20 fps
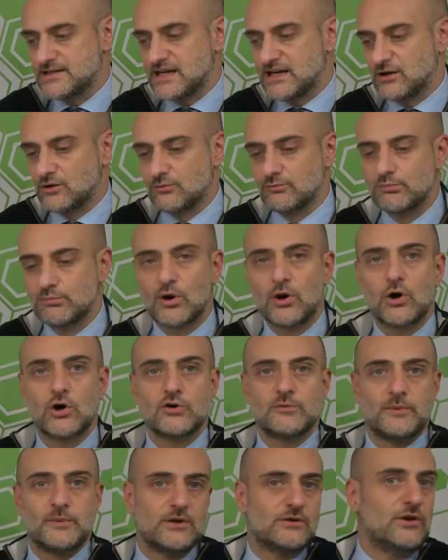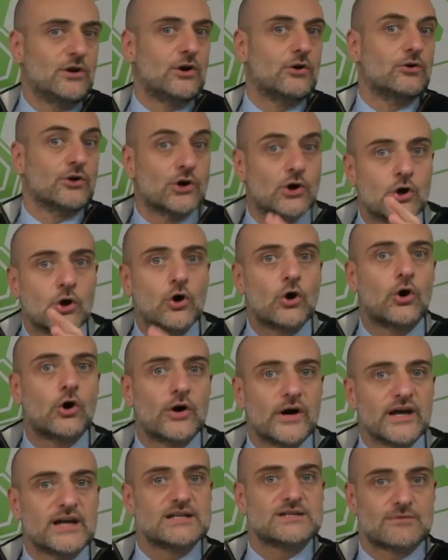it on board. But, you know, the
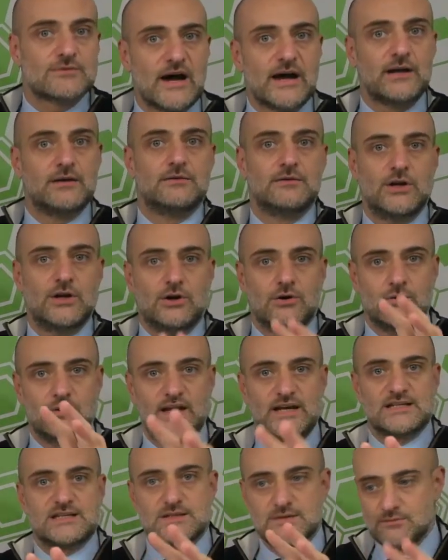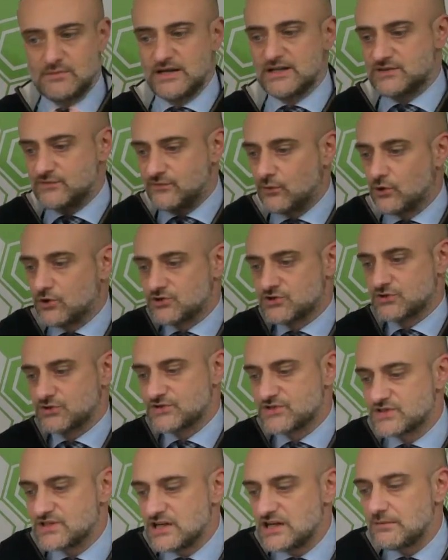core is right. You know, let's focus on
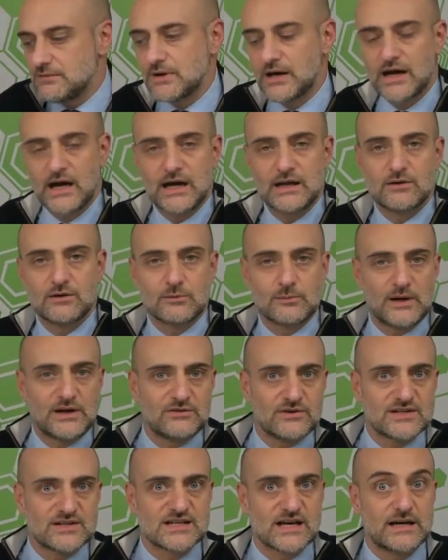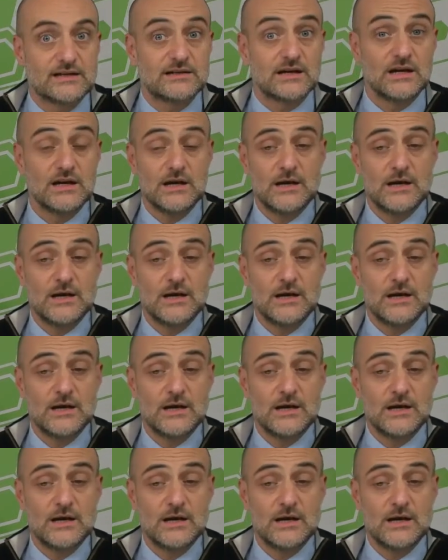Steam and on the Matrix site.